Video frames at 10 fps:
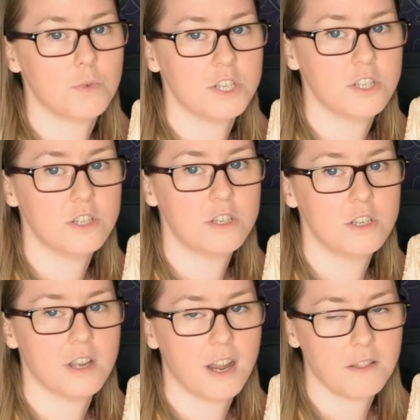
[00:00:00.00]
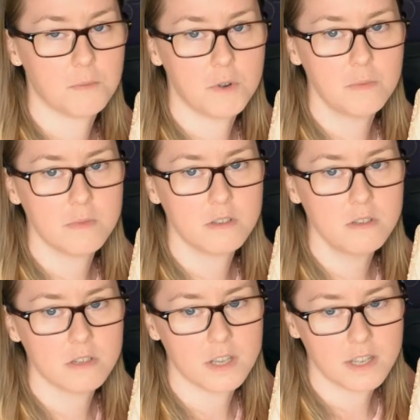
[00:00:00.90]
which at the
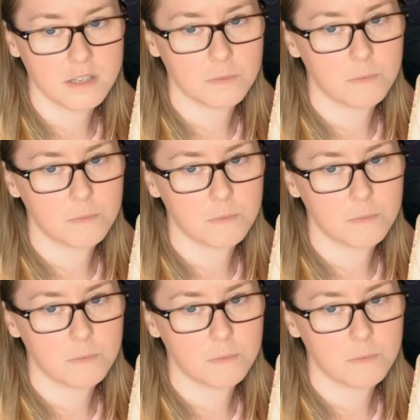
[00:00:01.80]
moment is